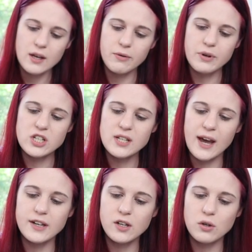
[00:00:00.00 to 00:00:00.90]
which is
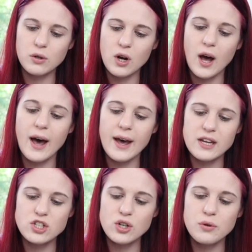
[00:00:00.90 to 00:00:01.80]

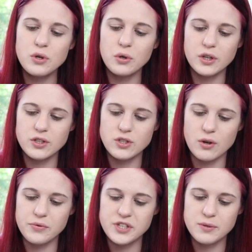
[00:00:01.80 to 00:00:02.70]

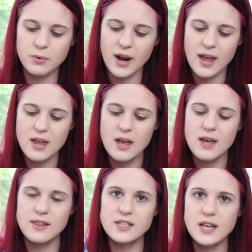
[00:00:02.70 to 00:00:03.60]
hydrocortisone spray.
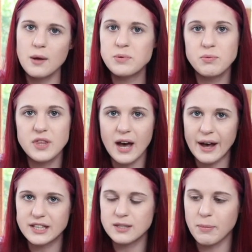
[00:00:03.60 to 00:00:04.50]
This helps with
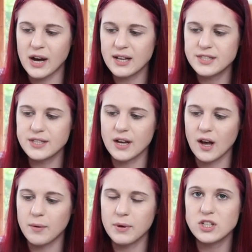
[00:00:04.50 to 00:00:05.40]
hot spots.
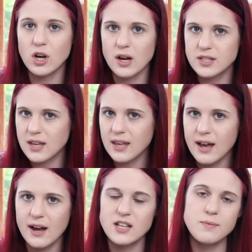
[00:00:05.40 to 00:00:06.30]
Um, dogs can get
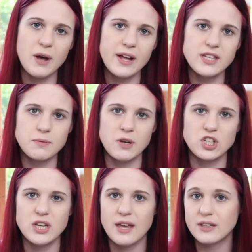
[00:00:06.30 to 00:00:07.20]
hot spots,
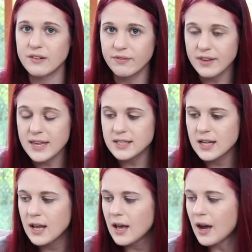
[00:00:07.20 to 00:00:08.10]
especially on their feet.
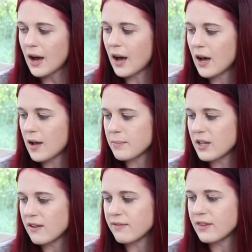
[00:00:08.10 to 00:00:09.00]
Um,
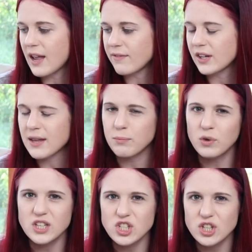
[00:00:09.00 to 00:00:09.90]
if they ever get
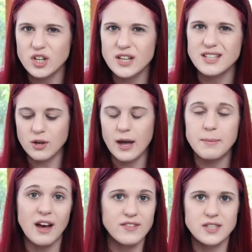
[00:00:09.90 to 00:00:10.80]
moisture. So I'm
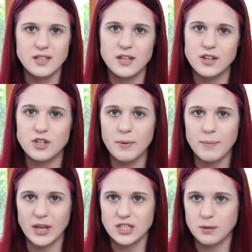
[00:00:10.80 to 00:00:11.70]
obviously gonna do my
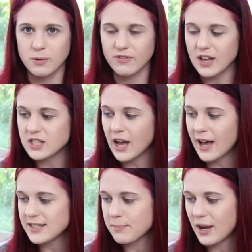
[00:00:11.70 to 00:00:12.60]
best to prevent
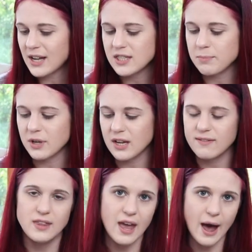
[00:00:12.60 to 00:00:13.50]
hot spots, but
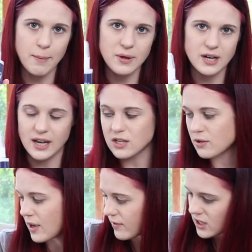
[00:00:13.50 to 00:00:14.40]
if they happen, I
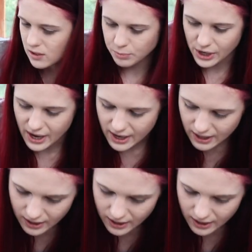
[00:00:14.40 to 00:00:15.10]
do have a spray.